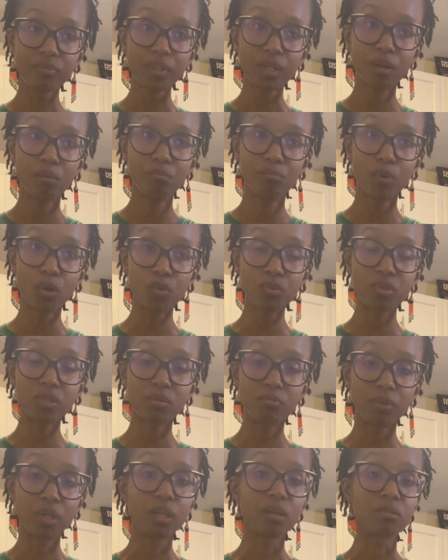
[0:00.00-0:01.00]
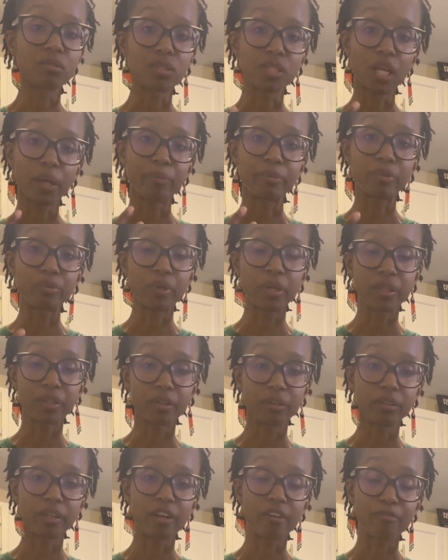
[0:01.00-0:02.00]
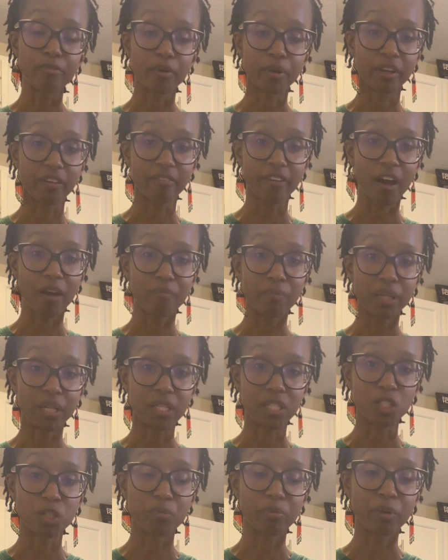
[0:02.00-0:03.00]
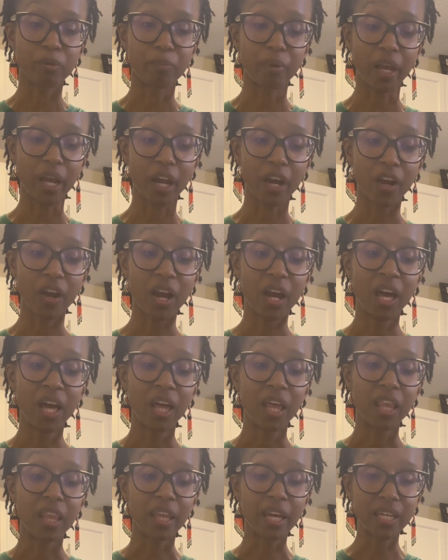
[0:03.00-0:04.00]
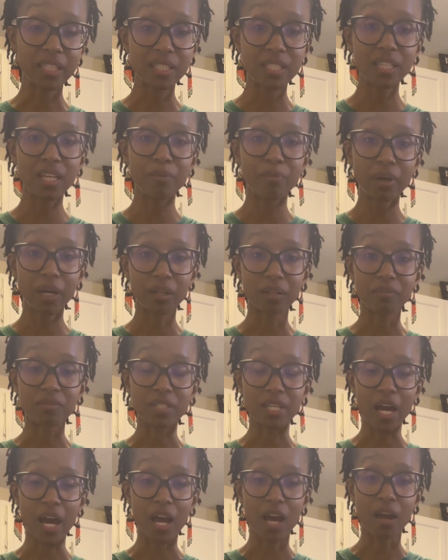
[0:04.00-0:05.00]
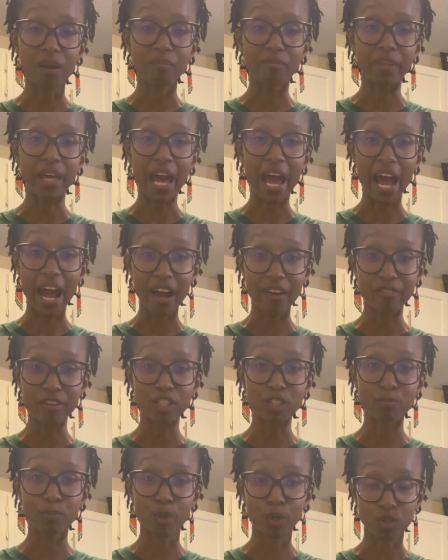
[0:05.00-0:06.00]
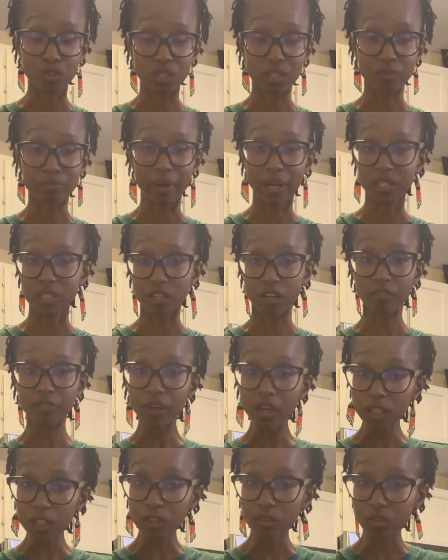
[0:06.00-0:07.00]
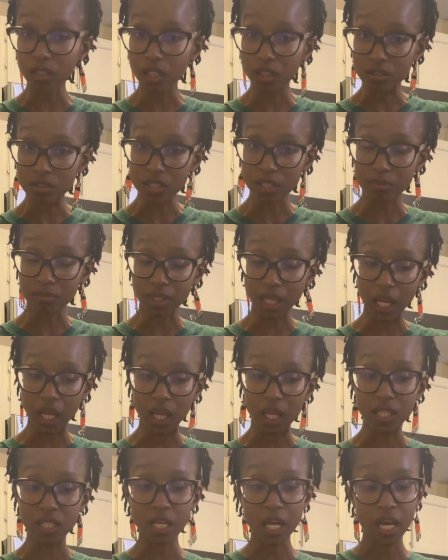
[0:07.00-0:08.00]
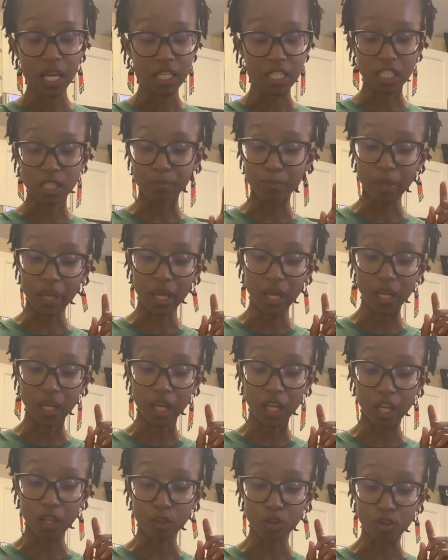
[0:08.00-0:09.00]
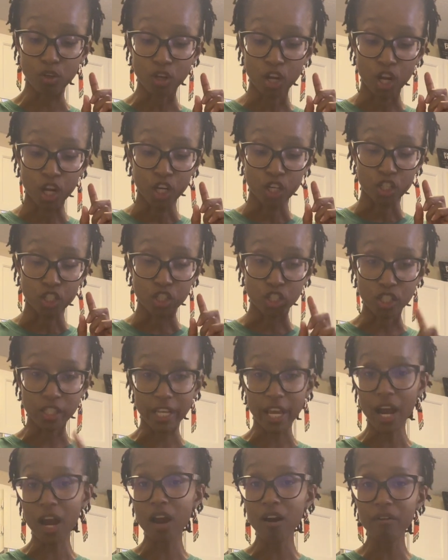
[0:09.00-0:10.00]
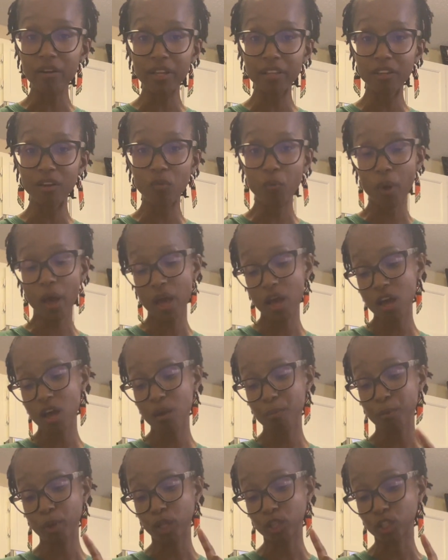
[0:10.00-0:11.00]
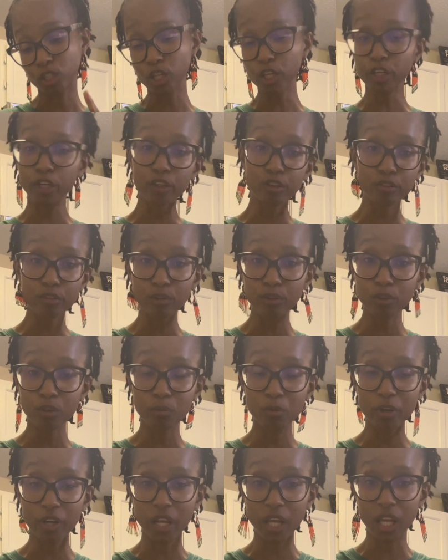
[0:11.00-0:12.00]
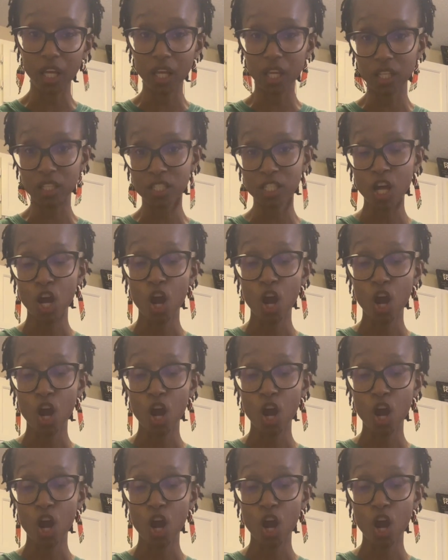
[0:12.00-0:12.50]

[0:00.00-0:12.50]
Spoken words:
most meals take between 30 and 45 minutes to prepare. That's the amount of time the average person, myself included on some days, spend either scouring the web, looking through Uber Eats,